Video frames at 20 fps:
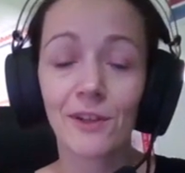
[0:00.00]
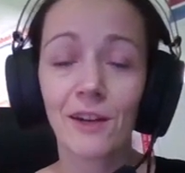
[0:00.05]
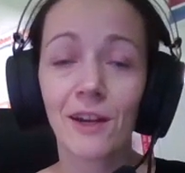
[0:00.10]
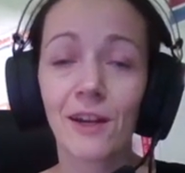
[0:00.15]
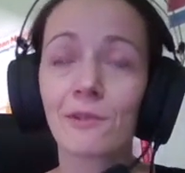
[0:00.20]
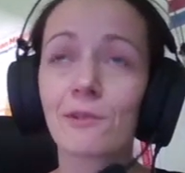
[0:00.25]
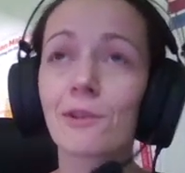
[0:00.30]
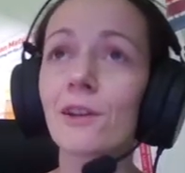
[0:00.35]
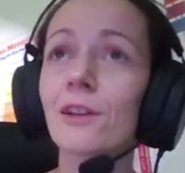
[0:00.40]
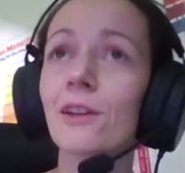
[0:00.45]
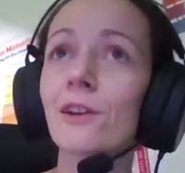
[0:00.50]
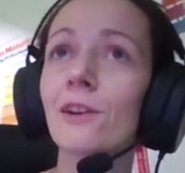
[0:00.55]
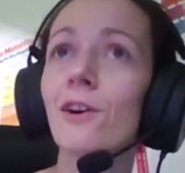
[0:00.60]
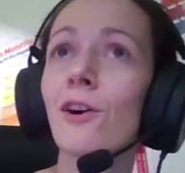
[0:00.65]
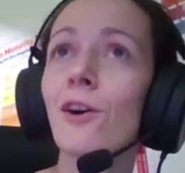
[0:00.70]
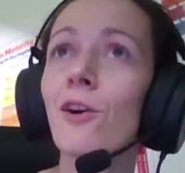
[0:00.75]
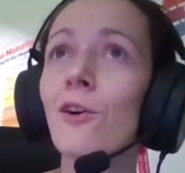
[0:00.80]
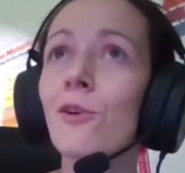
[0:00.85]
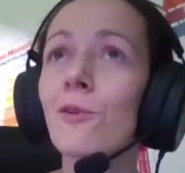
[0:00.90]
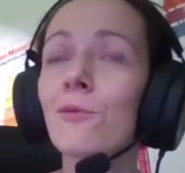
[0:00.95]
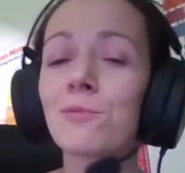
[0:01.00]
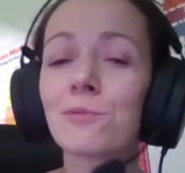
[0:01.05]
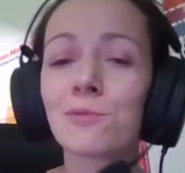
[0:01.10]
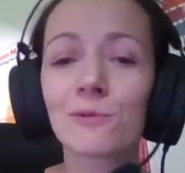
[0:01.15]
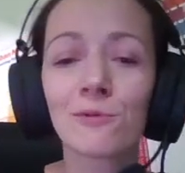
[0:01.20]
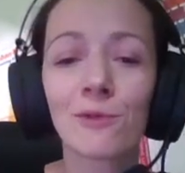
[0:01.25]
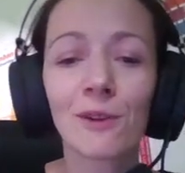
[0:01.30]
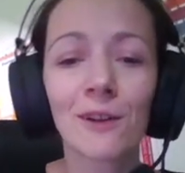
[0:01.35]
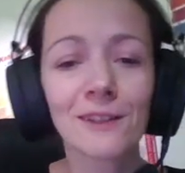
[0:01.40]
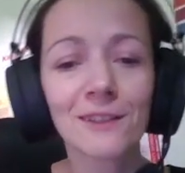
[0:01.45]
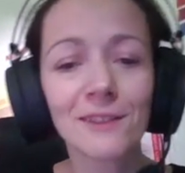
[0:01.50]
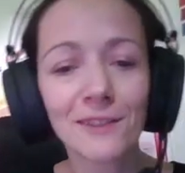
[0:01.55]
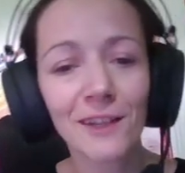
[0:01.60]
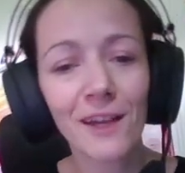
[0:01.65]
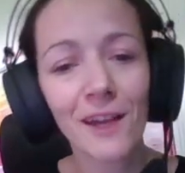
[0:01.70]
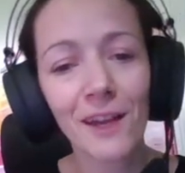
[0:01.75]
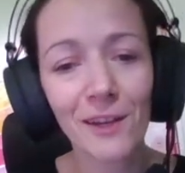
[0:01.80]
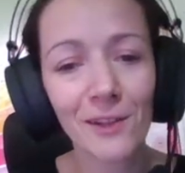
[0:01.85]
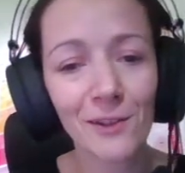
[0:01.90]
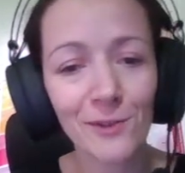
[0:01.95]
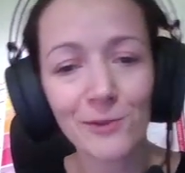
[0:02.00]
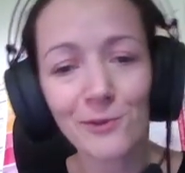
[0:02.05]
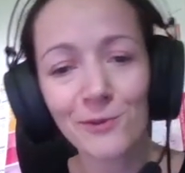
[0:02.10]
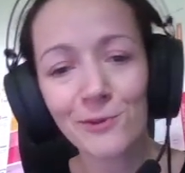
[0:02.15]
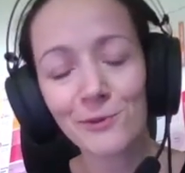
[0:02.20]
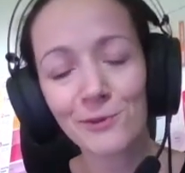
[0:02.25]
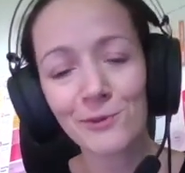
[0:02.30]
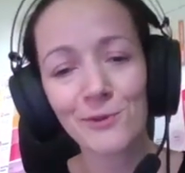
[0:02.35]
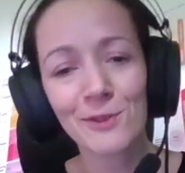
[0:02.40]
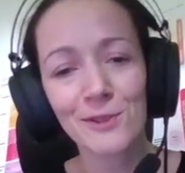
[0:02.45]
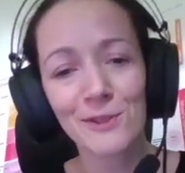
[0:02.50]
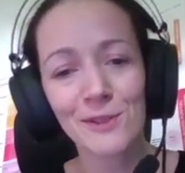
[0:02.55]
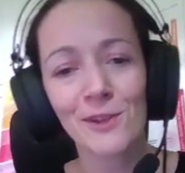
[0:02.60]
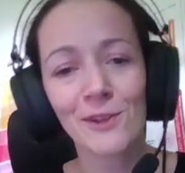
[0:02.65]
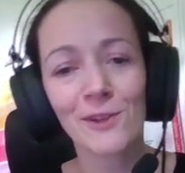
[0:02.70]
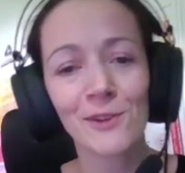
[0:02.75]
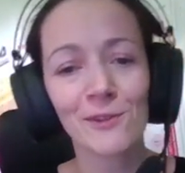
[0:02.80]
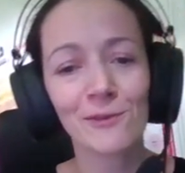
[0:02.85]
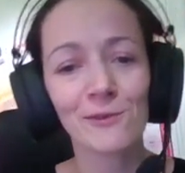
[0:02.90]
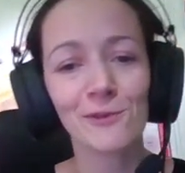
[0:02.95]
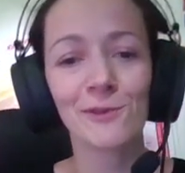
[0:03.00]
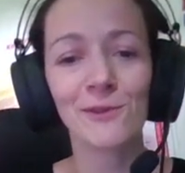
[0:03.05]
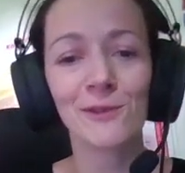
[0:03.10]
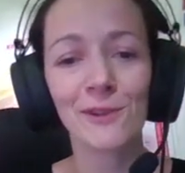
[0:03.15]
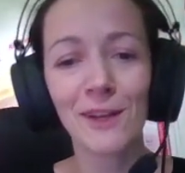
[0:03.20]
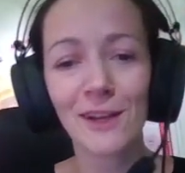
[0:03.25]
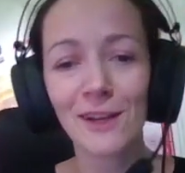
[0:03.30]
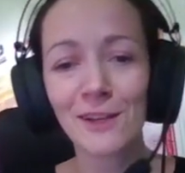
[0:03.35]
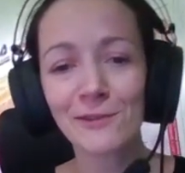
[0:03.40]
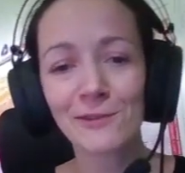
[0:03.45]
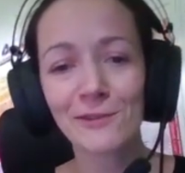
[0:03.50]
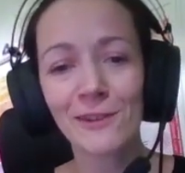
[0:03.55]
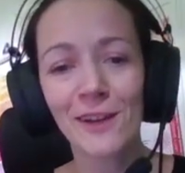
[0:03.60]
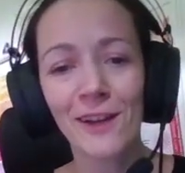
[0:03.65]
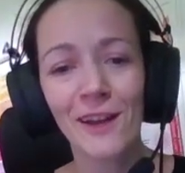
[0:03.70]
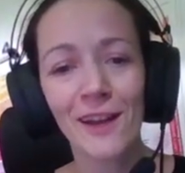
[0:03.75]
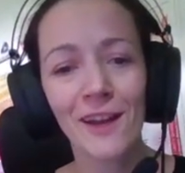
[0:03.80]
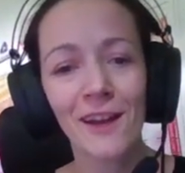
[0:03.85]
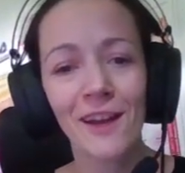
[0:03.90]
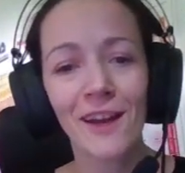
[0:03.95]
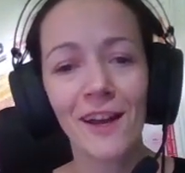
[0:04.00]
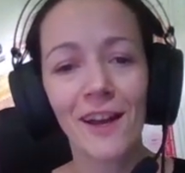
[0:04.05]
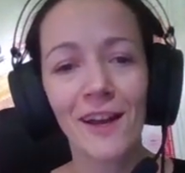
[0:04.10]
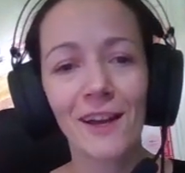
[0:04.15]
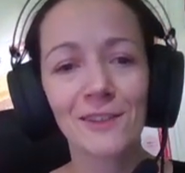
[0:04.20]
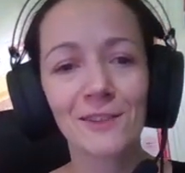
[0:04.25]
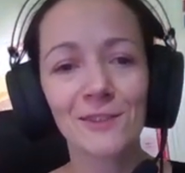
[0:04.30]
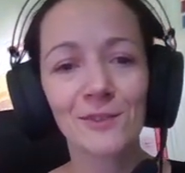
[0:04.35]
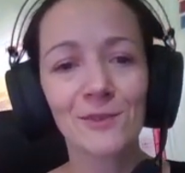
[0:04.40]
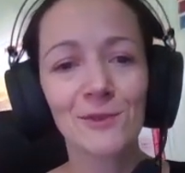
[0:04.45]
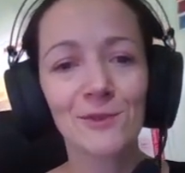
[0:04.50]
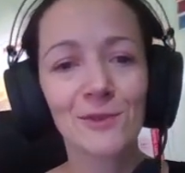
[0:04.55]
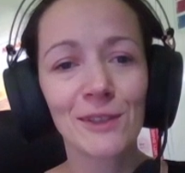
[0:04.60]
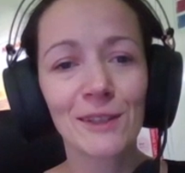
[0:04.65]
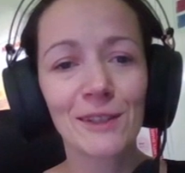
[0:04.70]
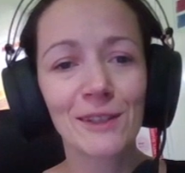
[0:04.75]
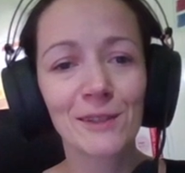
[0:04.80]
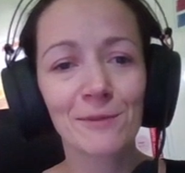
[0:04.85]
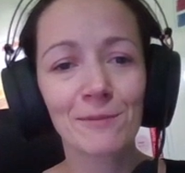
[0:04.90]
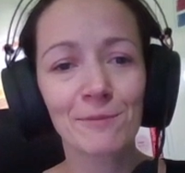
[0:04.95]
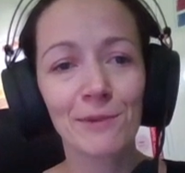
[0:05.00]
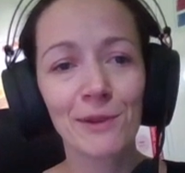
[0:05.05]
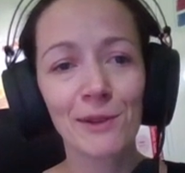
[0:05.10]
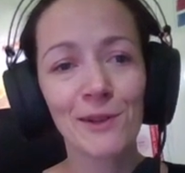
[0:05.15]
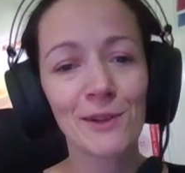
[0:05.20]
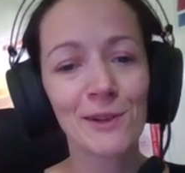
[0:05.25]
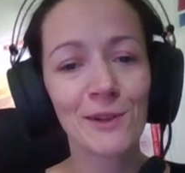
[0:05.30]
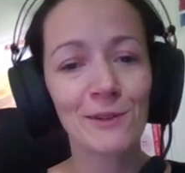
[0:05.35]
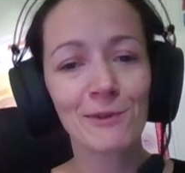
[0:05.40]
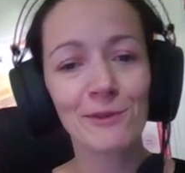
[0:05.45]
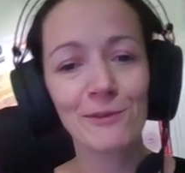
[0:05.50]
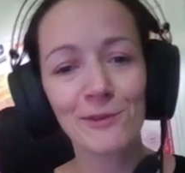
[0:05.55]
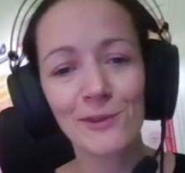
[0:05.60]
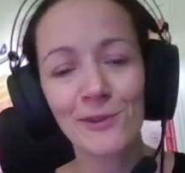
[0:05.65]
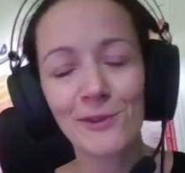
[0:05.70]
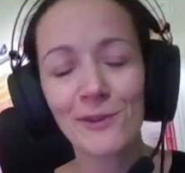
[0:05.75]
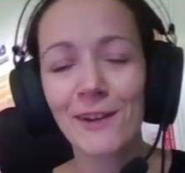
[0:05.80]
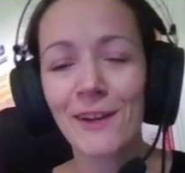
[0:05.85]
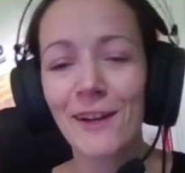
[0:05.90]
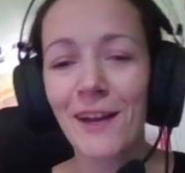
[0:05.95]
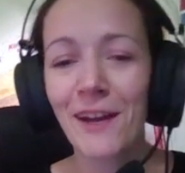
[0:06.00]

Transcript: I really hope one day to see all of you live and to drink beer with you.